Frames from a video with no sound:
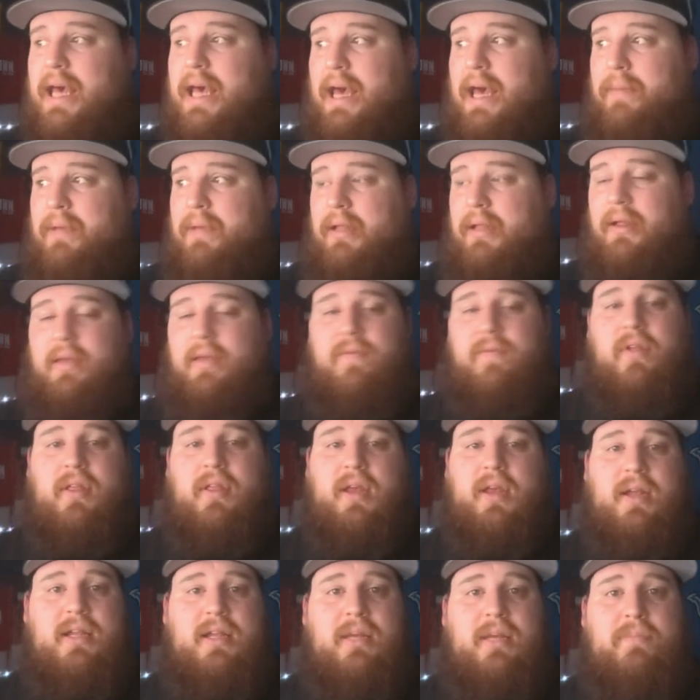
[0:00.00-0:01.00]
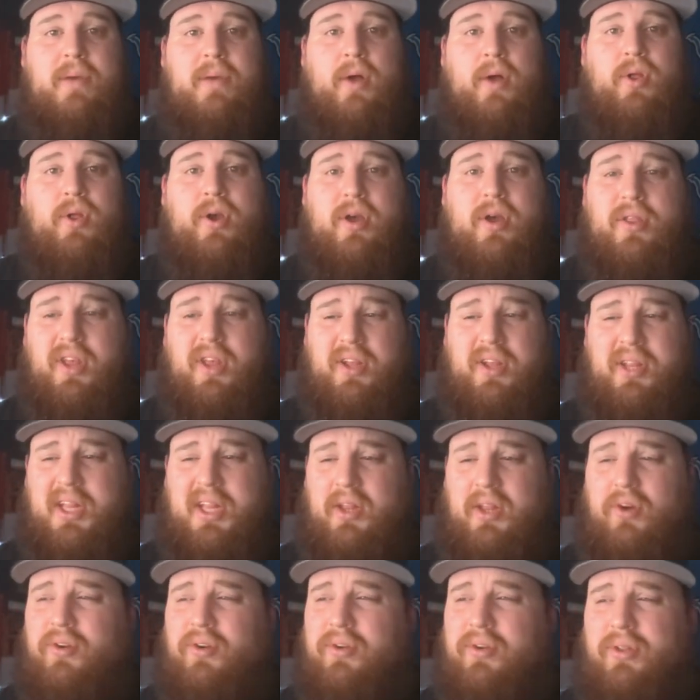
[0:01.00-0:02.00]
I mean, even Sandin Pelikka, like,
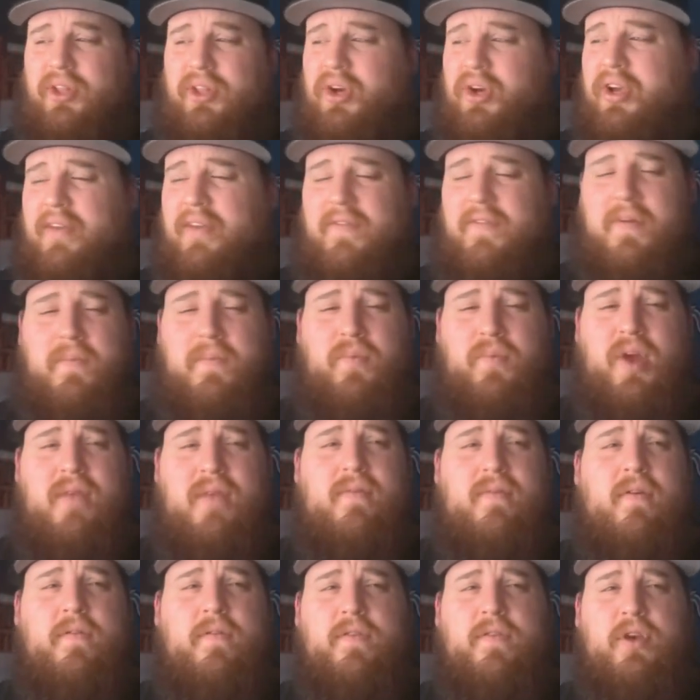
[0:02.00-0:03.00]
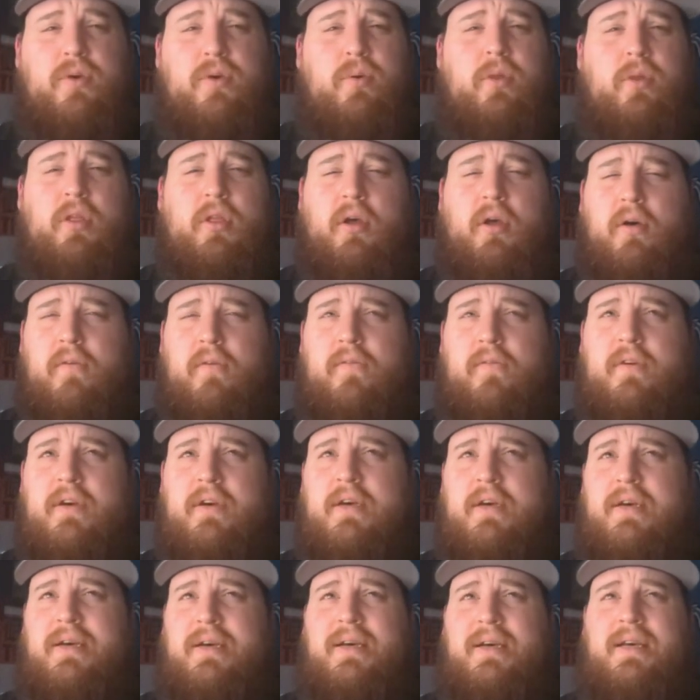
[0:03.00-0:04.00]
they're giving him rave reviews of
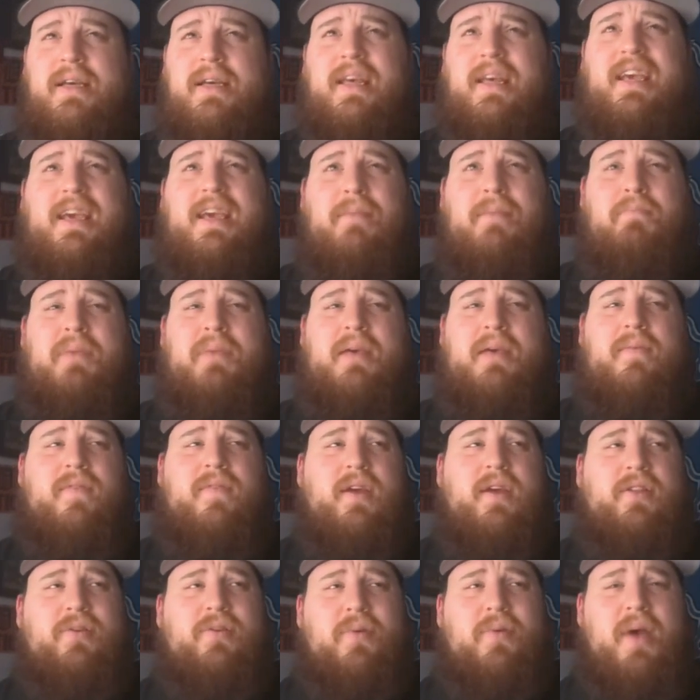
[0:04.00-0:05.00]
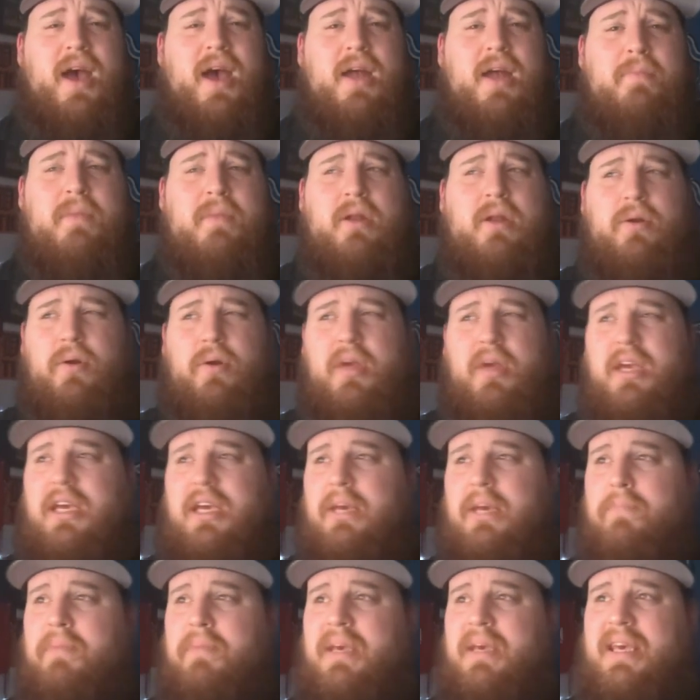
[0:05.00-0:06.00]
he can be Victor Hedman, or he
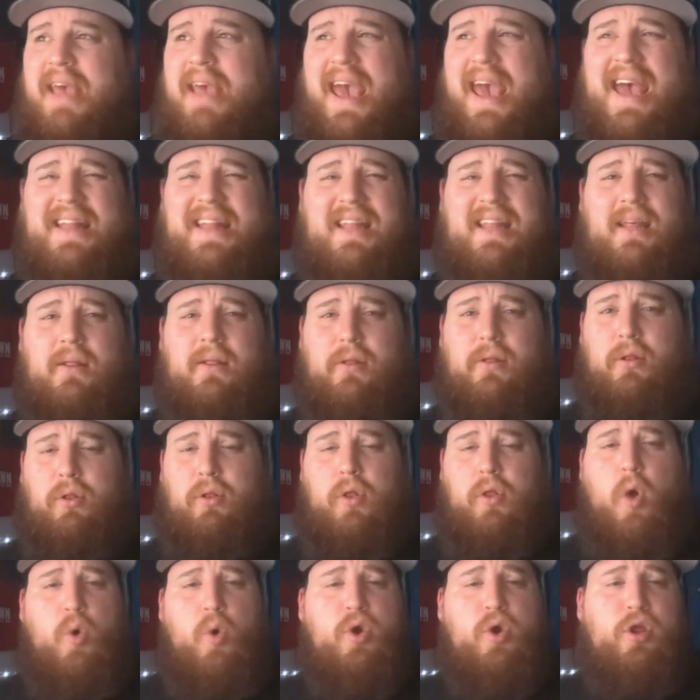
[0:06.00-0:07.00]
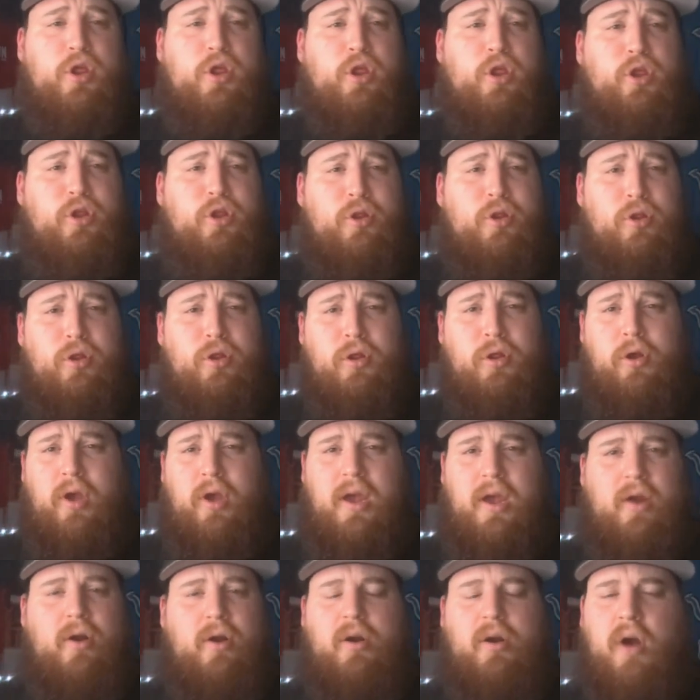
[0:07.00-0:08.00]
could be at the lowest
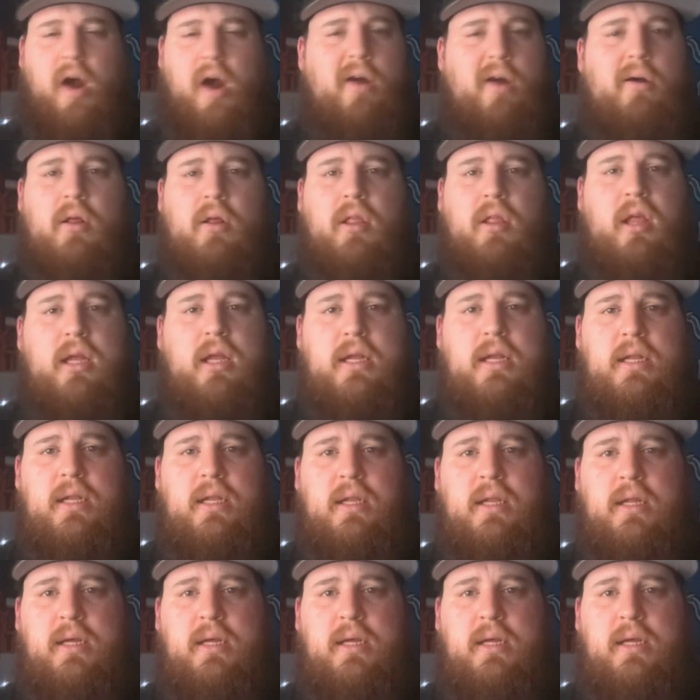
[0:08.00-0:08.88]
Erik Karlsson.